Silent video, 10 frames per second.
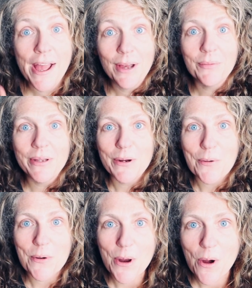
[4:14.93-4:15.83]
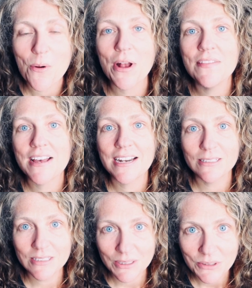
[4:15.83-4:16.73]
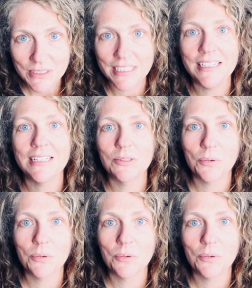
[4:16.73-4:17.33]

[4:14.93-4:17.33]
and we don't know and that uncertainty is